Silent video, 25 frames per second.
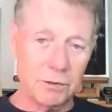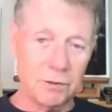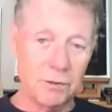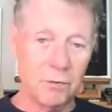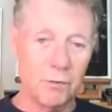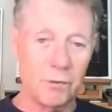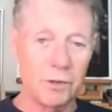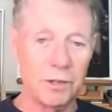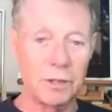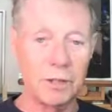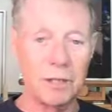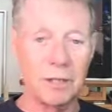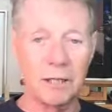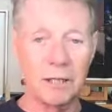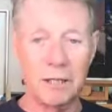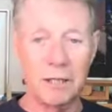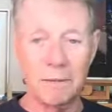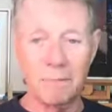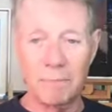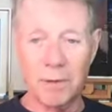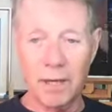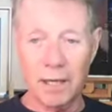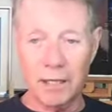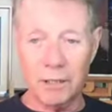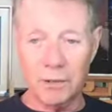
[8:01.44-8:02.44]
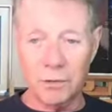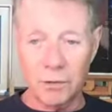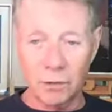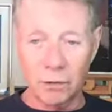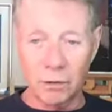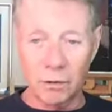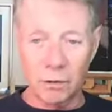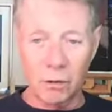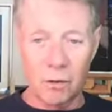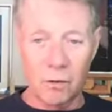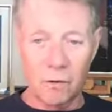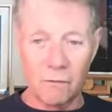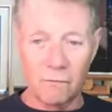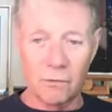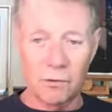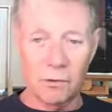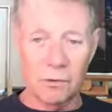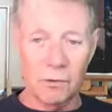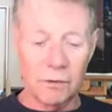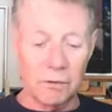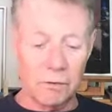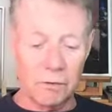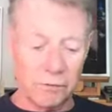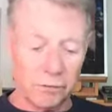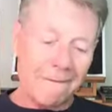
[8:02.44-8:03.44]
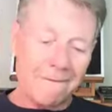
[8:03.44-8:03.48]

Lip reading: we didn't get bacterial overgrowth.